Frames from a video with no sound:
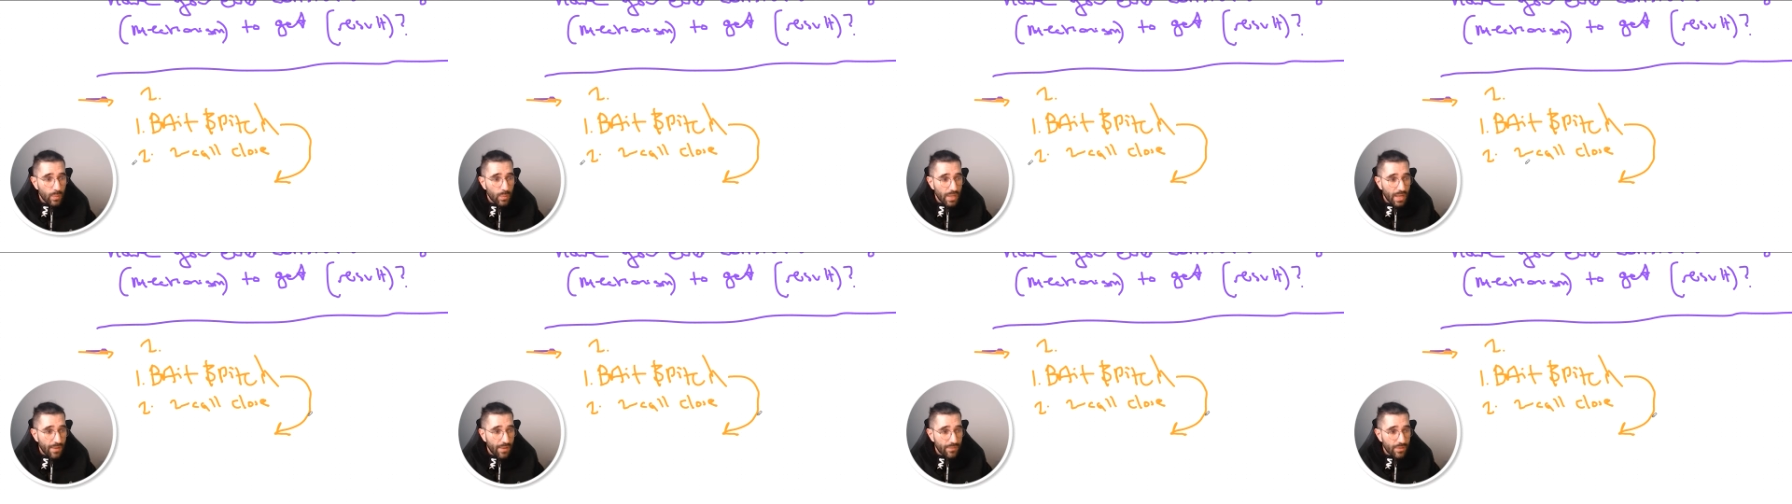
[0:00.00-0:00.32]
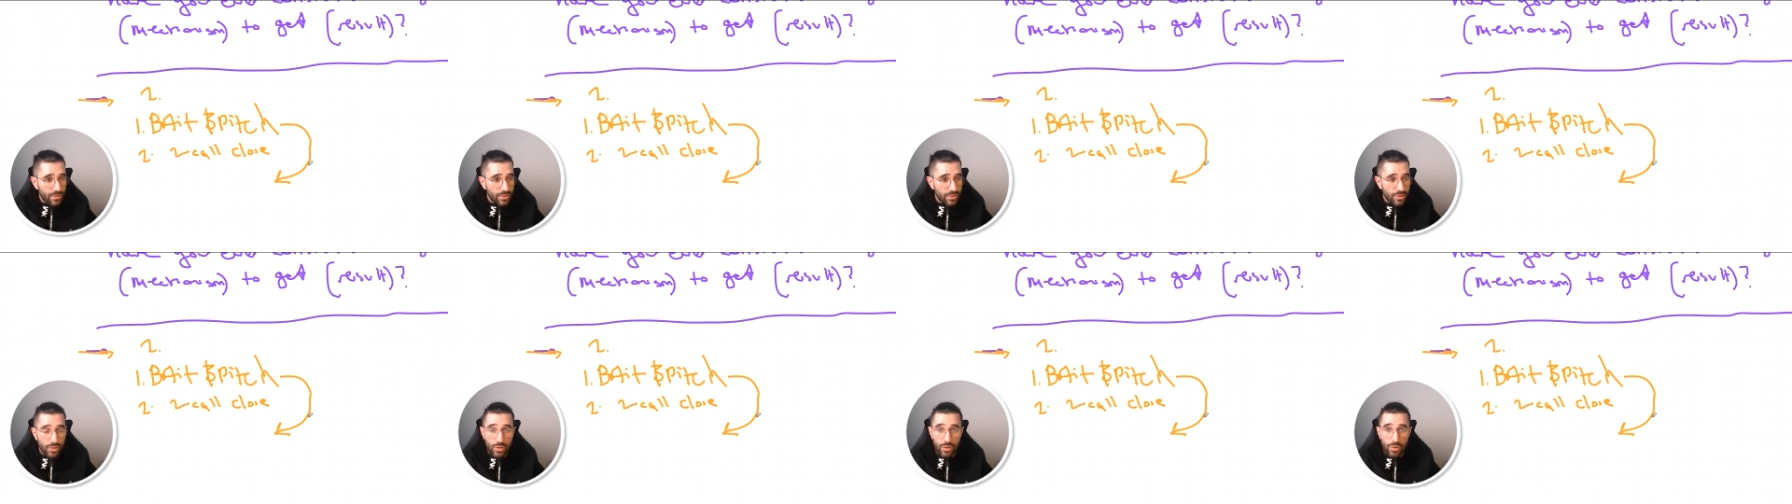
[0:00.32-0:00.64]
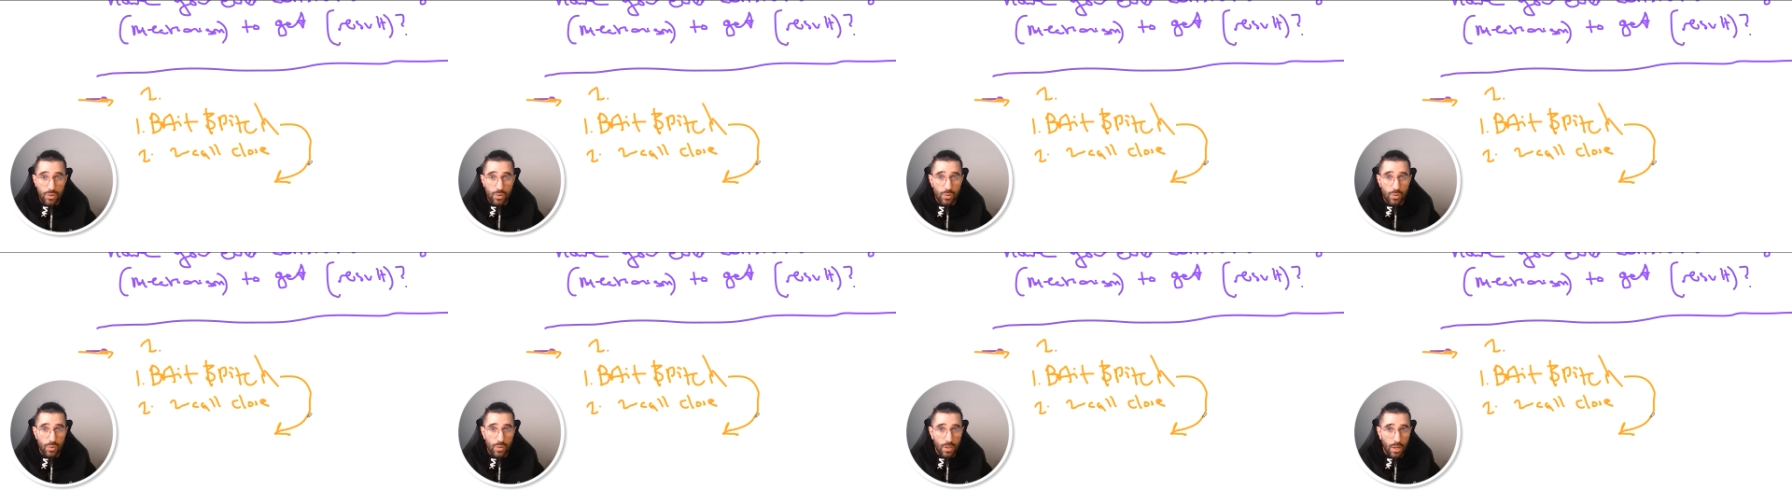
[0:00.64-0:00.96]
and we have the
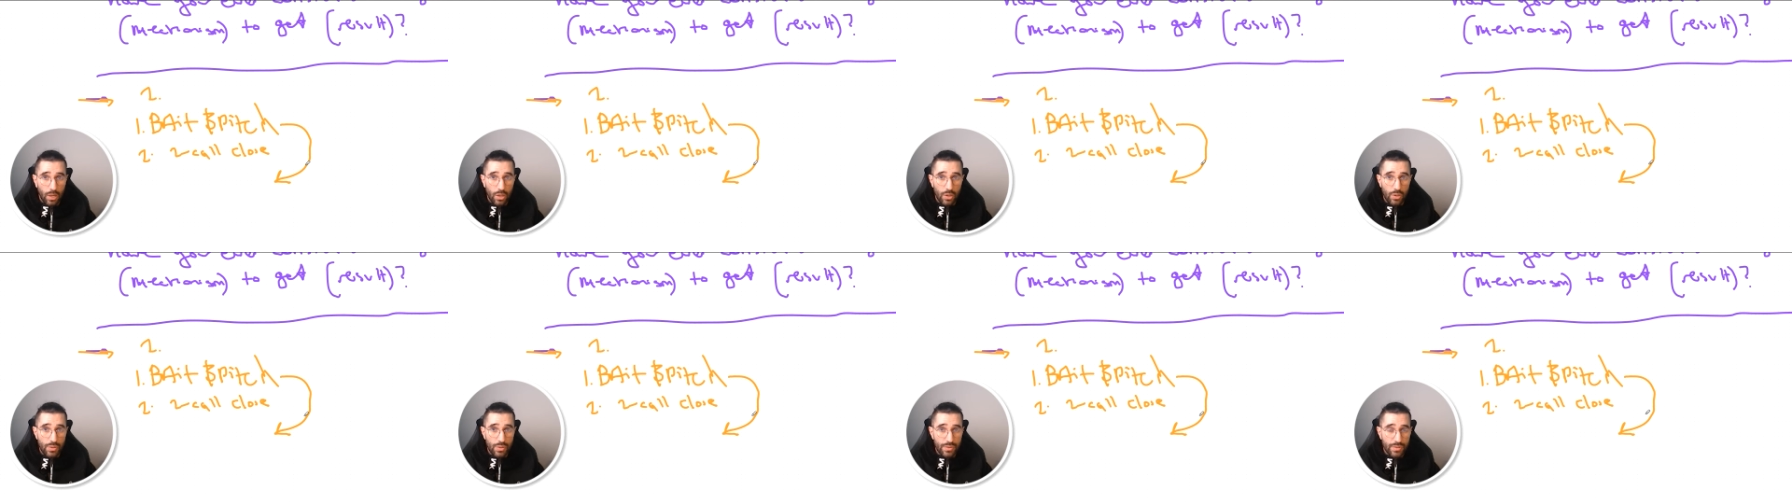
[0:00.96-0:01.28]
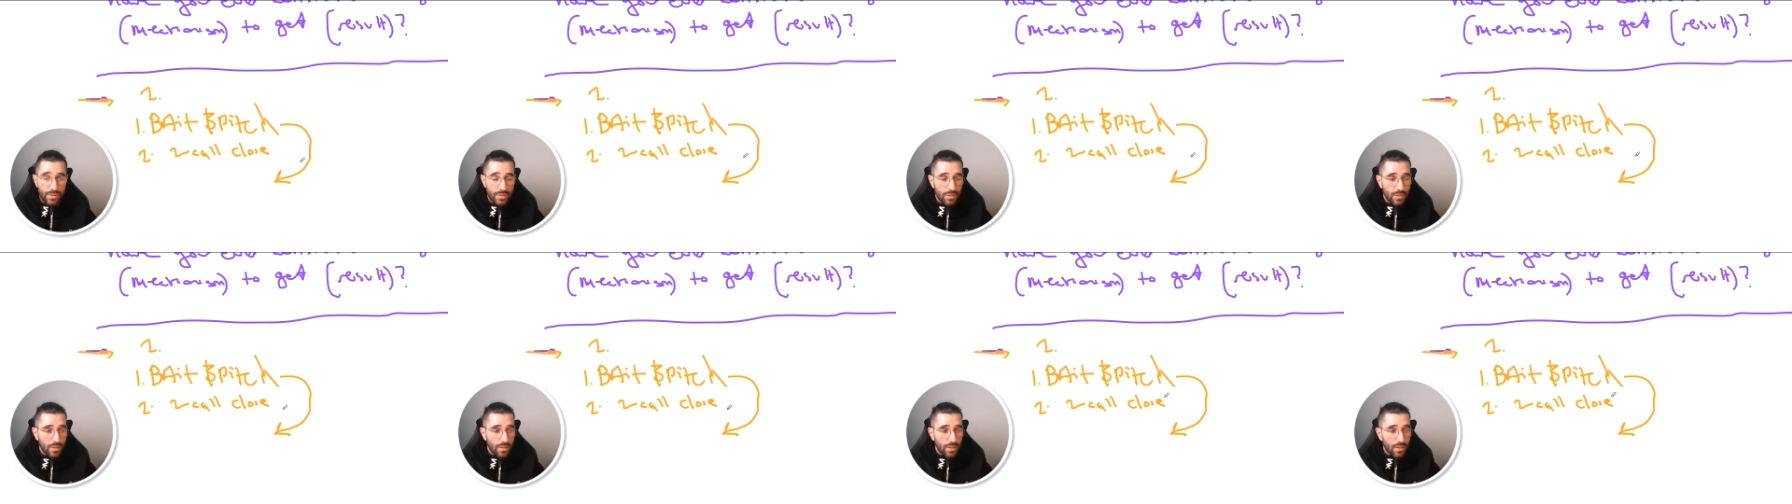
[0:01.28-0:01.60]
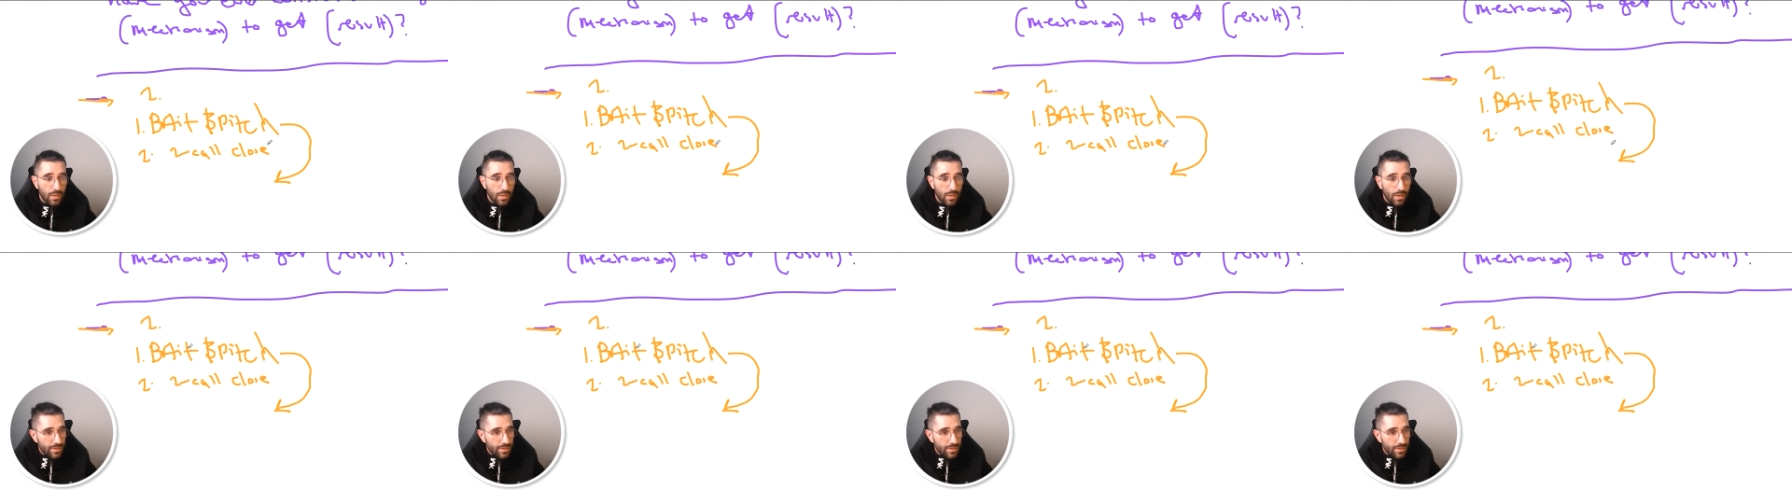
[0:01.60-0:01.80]
two call close.